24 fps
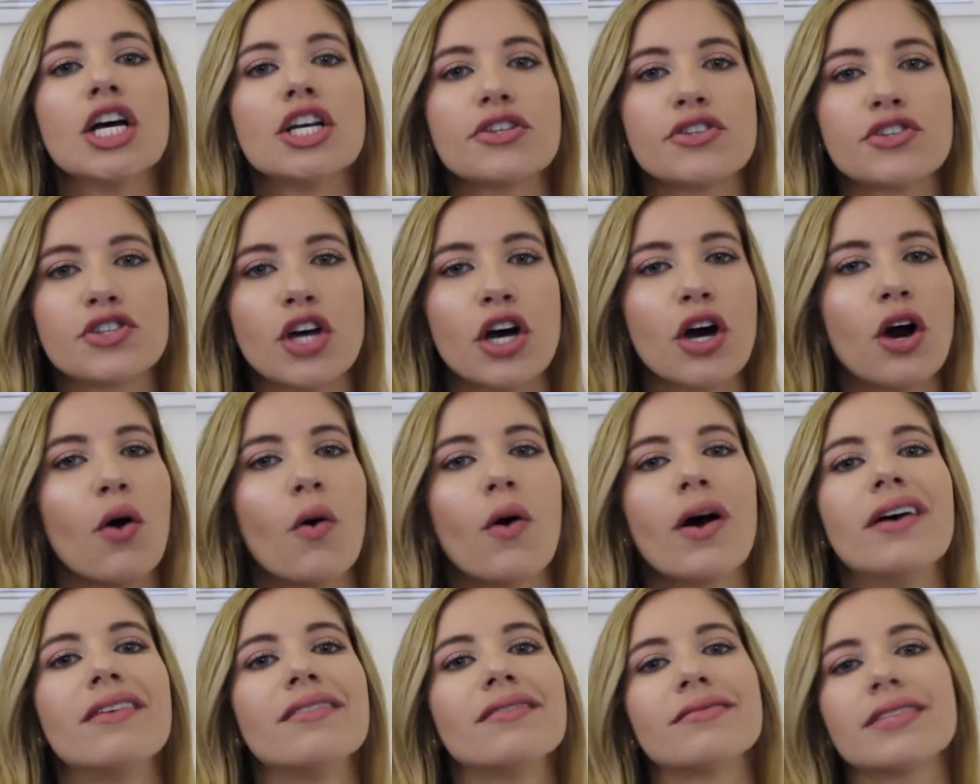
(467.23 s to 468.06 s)

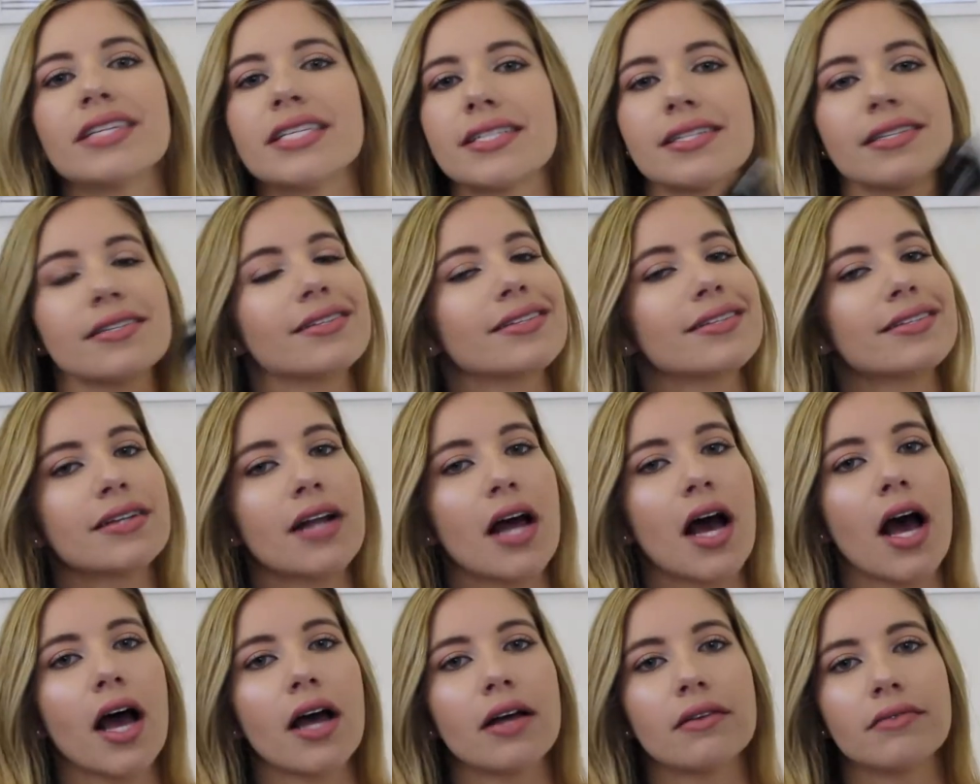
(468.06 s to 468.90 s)
so this is just
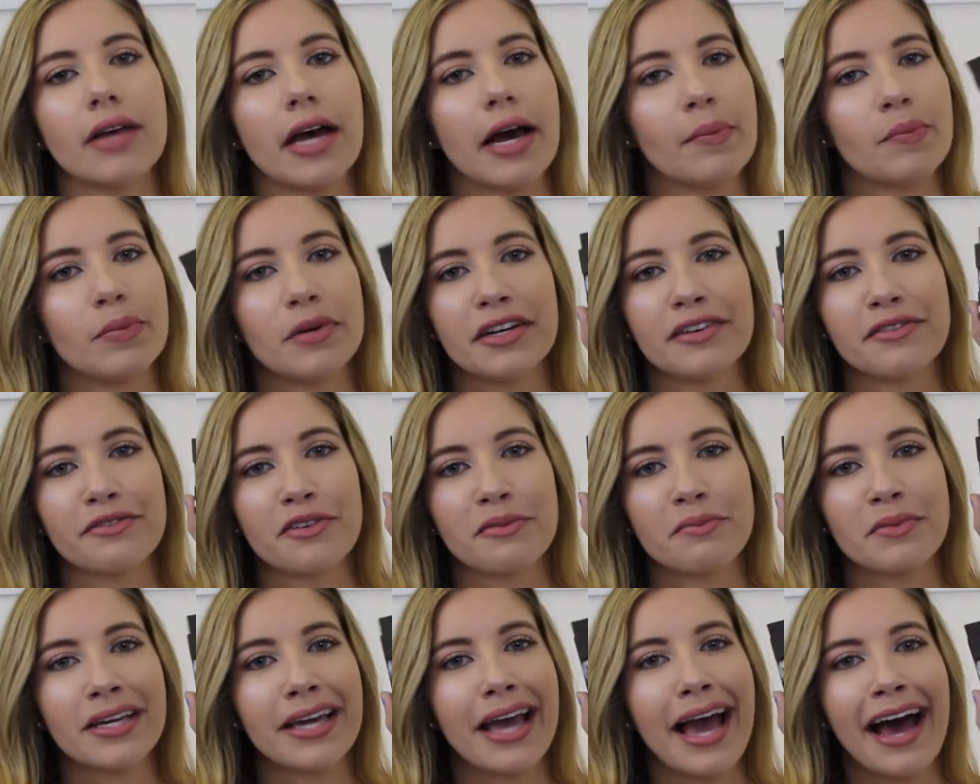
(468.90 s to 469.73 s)
not happening
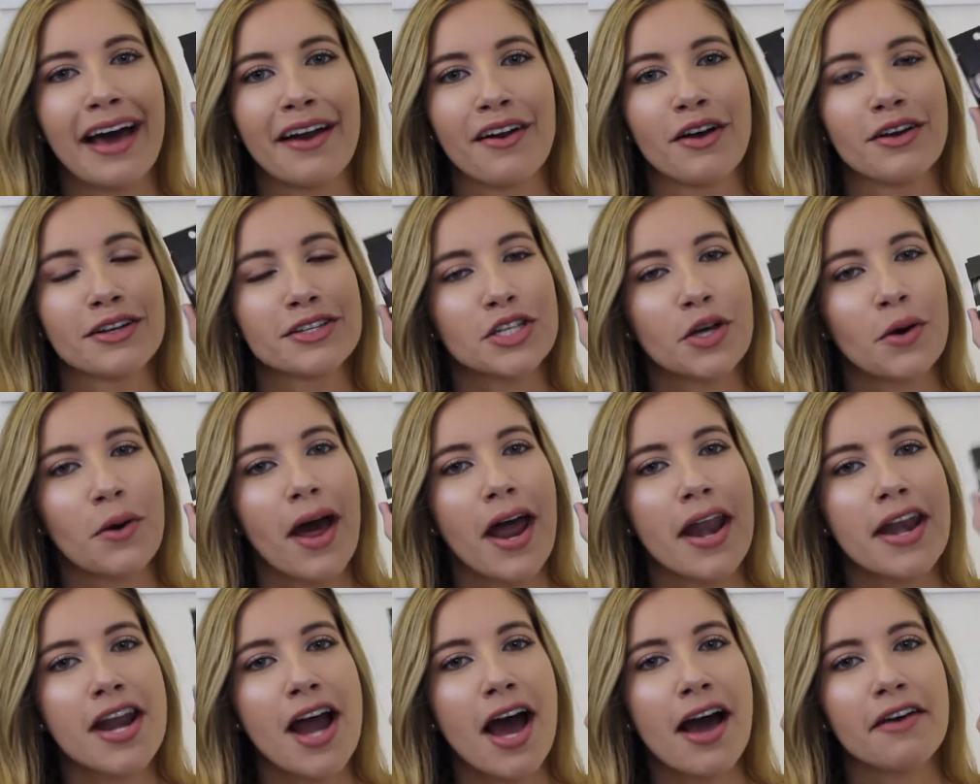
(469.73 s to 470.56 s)
for me at all. So
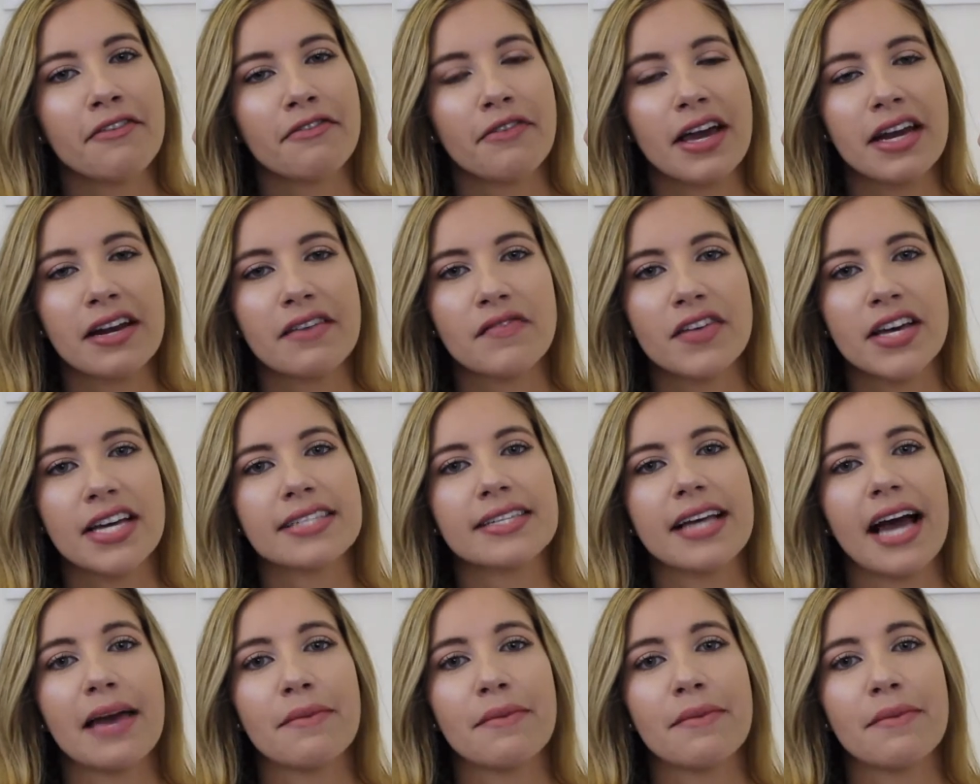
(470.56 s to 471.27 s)
not a fan of this.